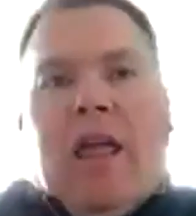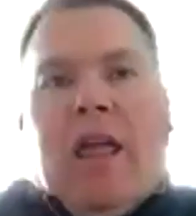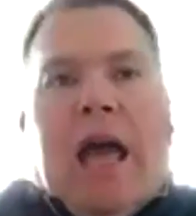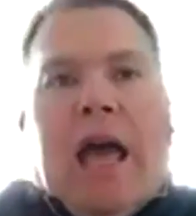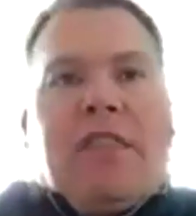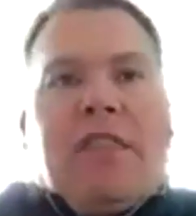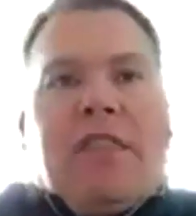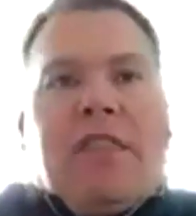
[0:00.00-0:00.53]

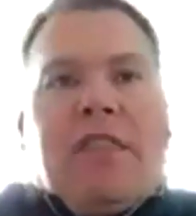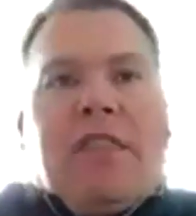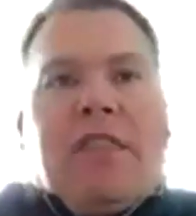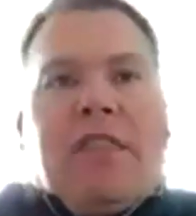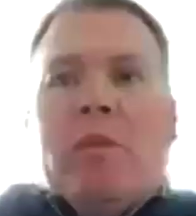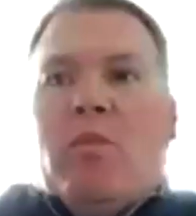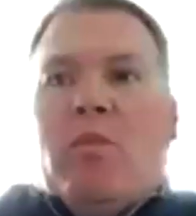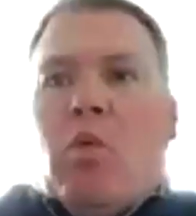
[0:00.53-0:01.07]
I think I've
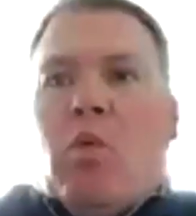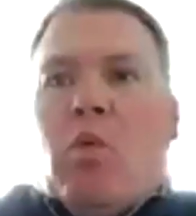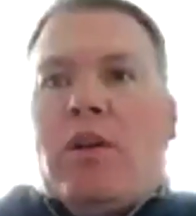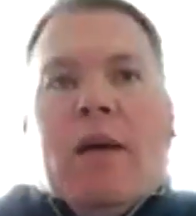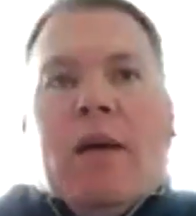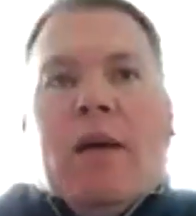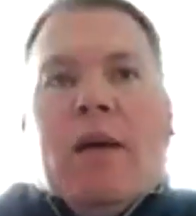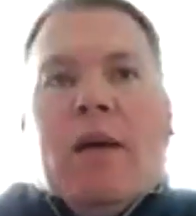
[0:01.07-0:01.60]
spent more
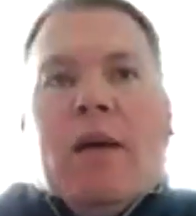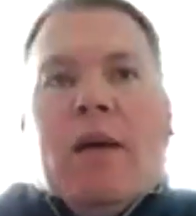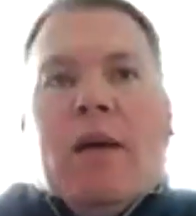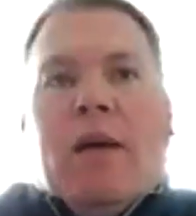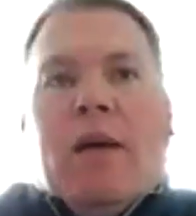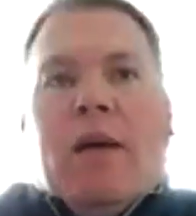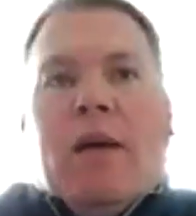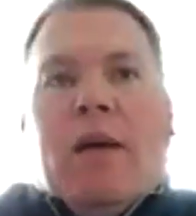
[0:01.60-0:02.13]
time, Aaron,
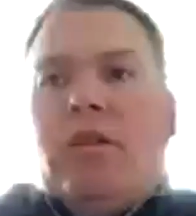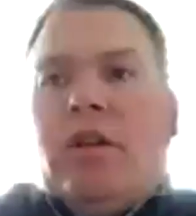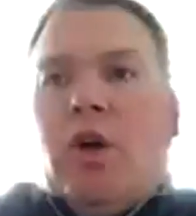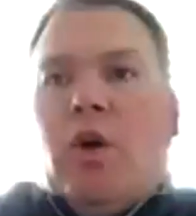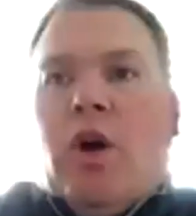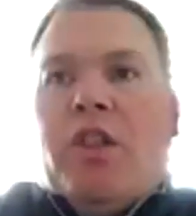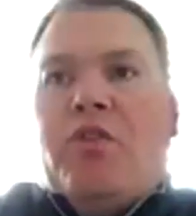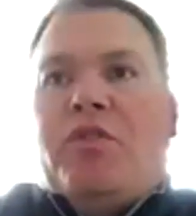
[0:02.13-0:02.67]
on, you
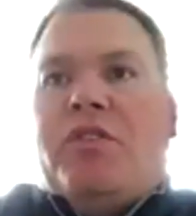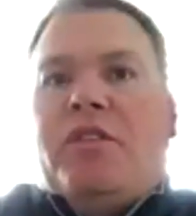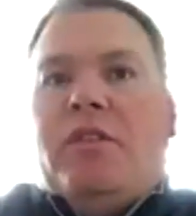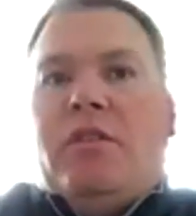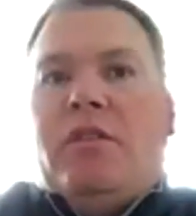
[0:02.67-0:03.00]
know, other